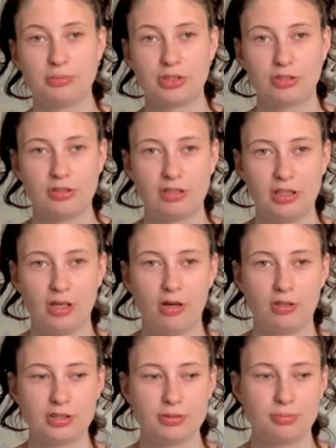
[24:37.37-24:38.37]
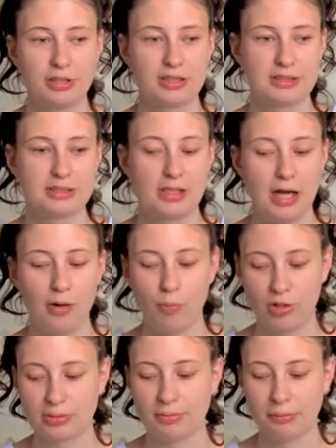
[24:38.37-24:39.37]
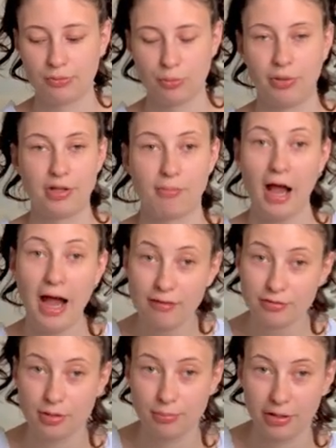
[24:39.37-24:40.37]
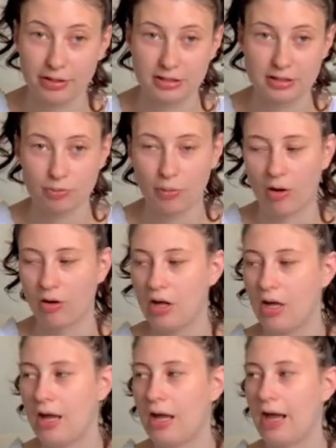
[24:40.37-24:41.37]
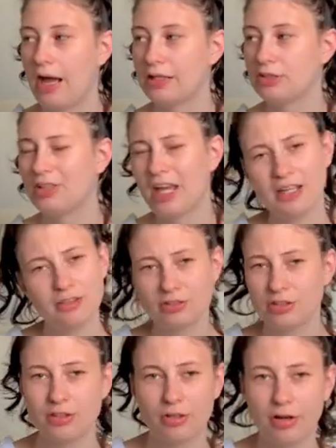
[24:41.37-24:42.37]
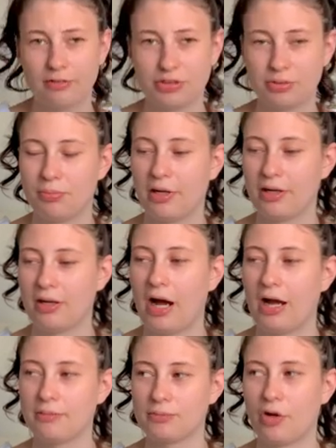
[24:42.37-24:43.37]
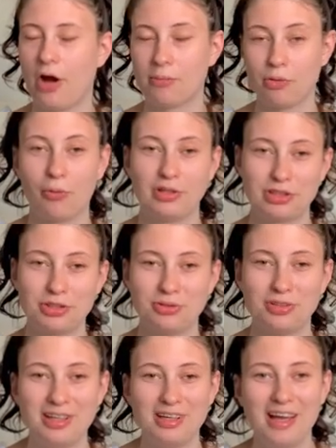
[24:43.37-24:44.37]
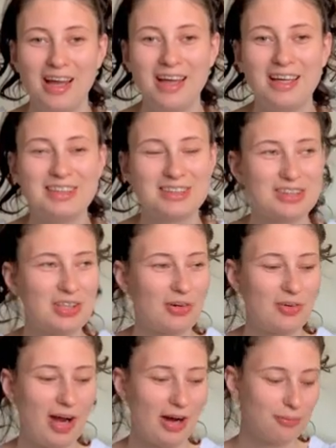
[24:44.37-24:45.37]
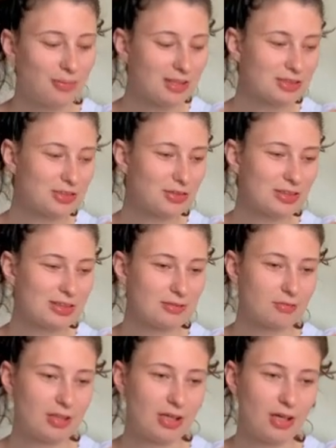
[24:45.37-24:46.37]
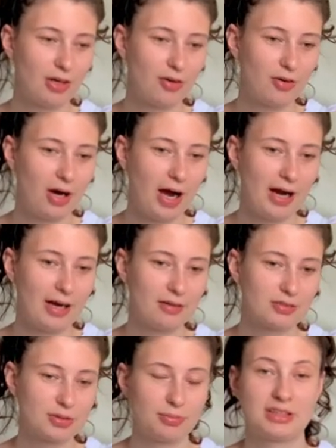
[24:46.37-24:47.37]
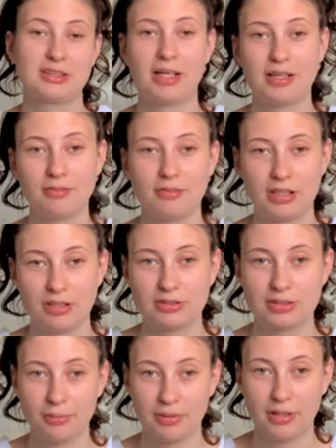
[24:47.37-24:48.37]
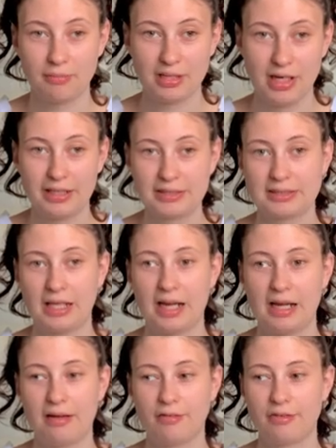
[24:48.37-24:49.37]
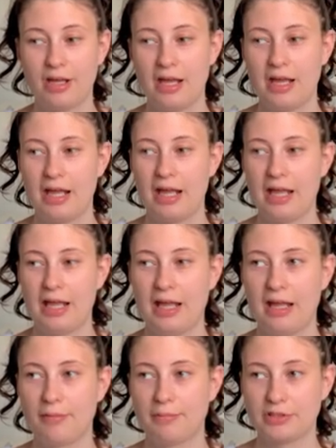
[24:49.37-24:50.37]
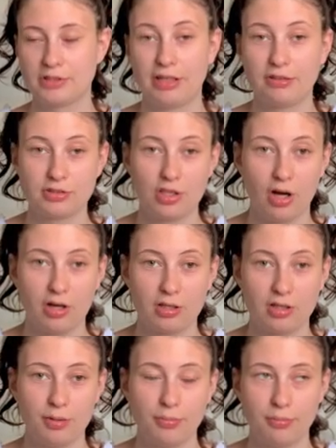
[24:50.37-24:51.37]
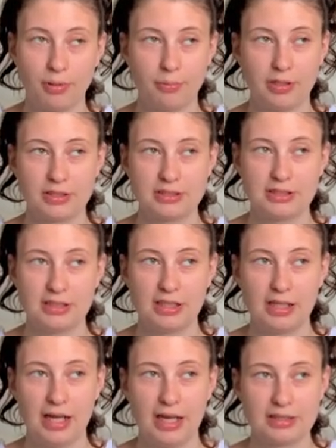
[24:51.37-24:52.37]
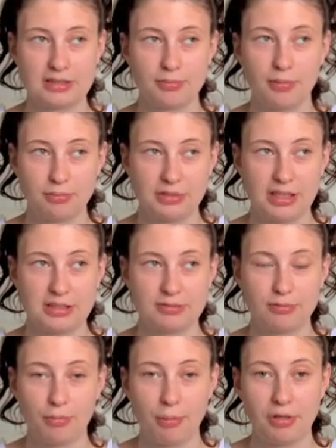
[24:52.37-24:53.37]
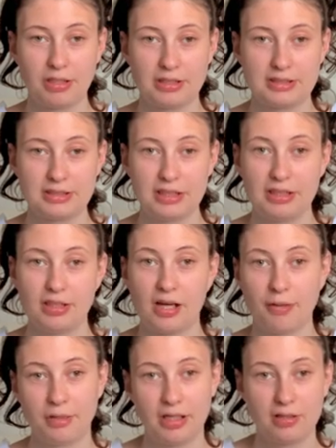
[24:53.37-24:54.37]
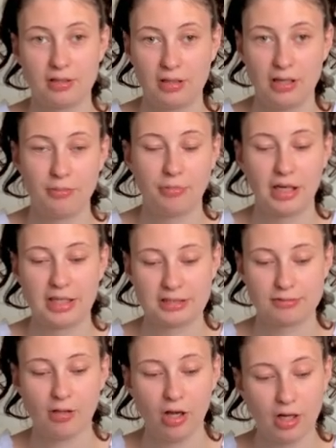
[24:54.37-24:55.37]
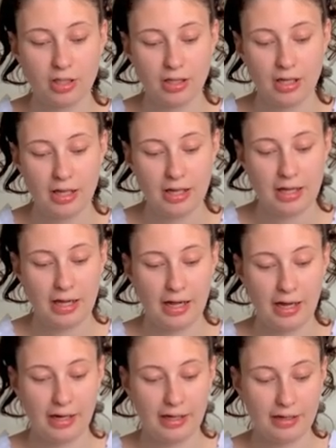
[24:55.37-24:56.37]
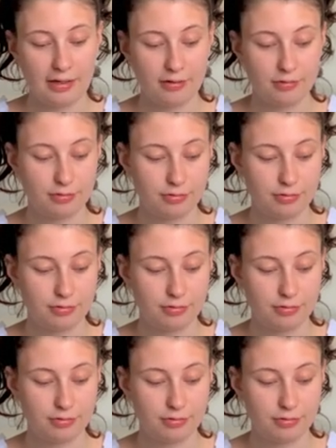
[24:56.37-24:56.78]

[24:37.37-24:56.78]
maternity hauls because I want to be able to wear them after I'm pregnant as well. And you can or you don't have to, but I'm, I'm going to. So I hope you guys enjoyed this video. I have some exciting videos coming up next. I have a mental health talk about my pregnancy and some updates for my pregnancy coming in my next vlog. I have